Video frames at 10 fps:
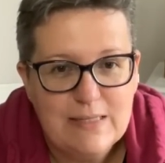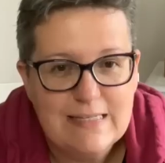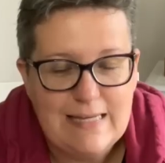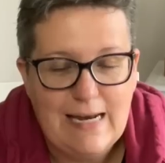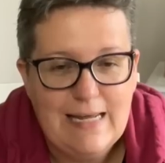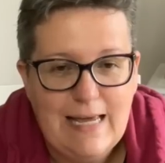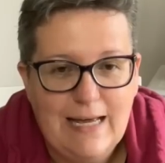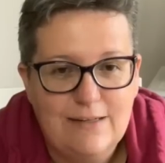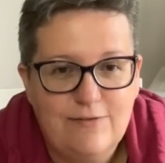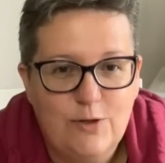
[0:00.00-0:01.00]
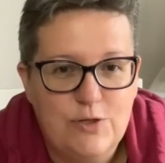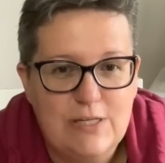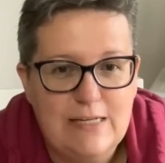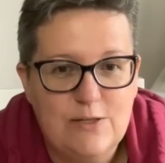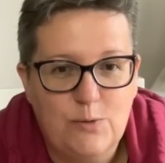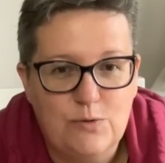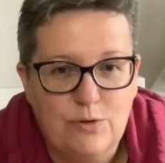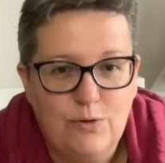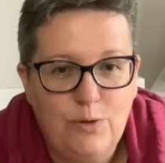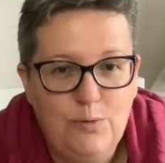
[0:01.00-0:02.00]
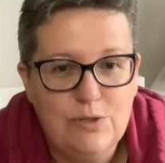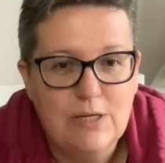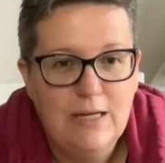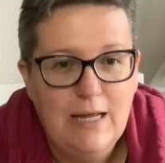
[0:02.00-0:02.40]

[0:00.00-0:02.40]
Sally at Flossie Sews and Grows.